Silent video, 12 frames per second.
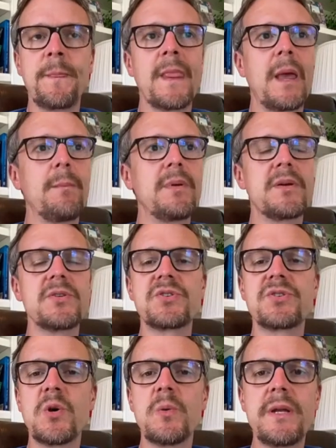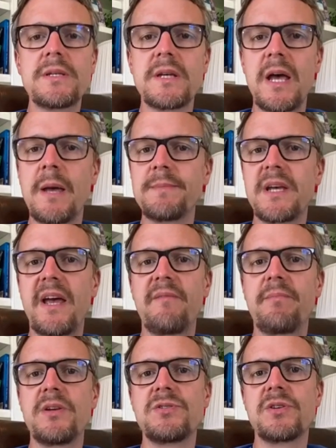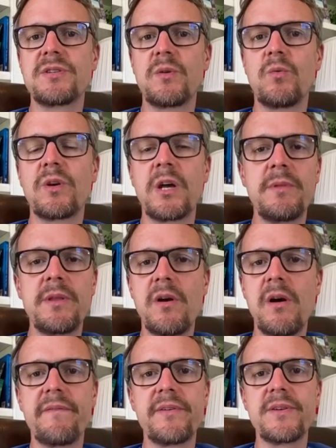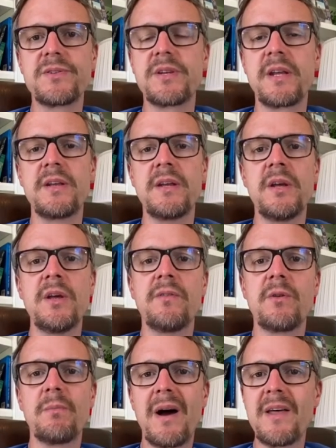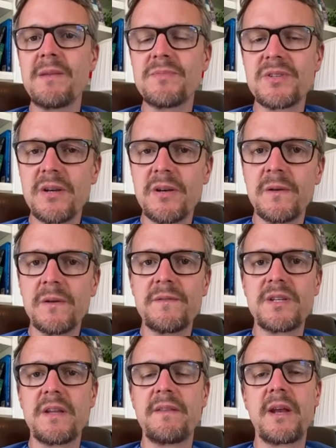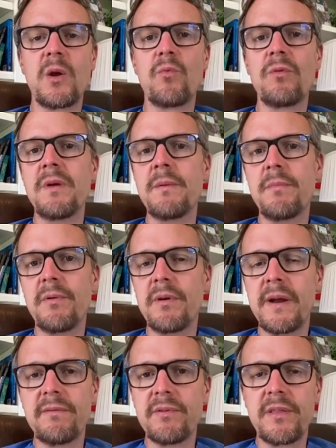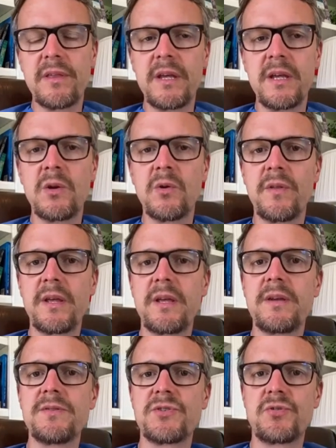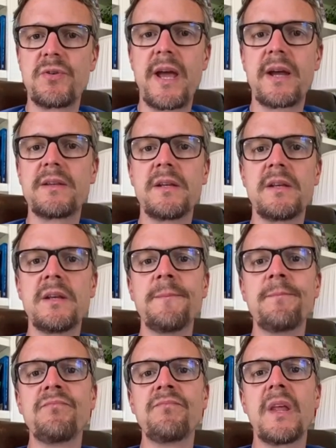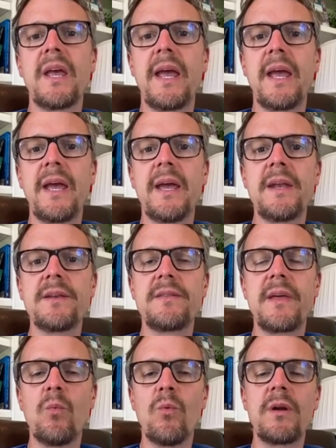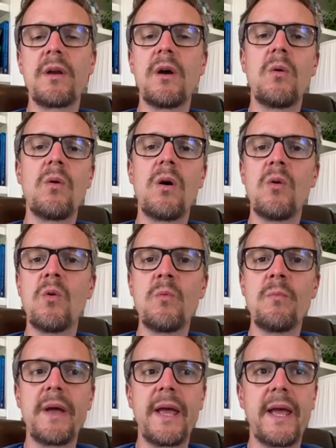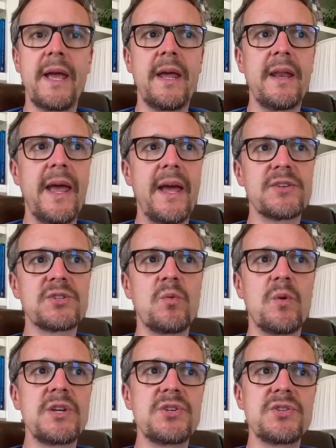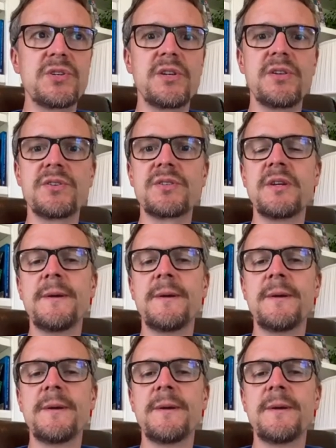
Because so many times I have patients that will come in the office and they're by themselves and they don't remember everything, or they get distracted and they want to go home and ask questions